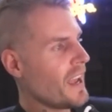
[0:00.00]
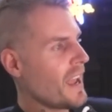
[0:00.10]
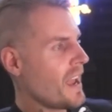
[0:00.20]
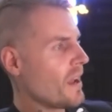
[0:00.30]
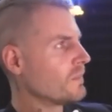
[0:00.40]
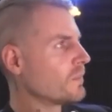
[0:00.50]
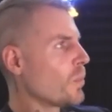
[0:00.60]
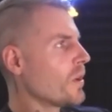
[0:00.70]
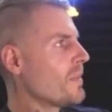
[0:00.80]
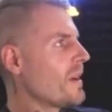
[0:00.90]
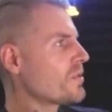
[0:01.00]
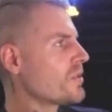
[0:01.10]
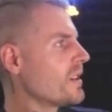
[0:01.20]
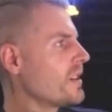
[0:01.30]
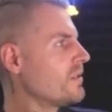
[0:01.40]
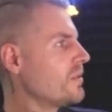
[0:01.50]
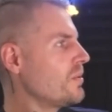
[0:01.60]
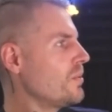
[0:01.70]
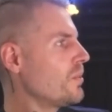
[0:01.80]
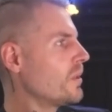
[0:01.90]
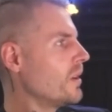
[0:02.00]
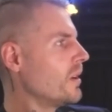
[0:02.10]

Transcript: And what I'm actually going to do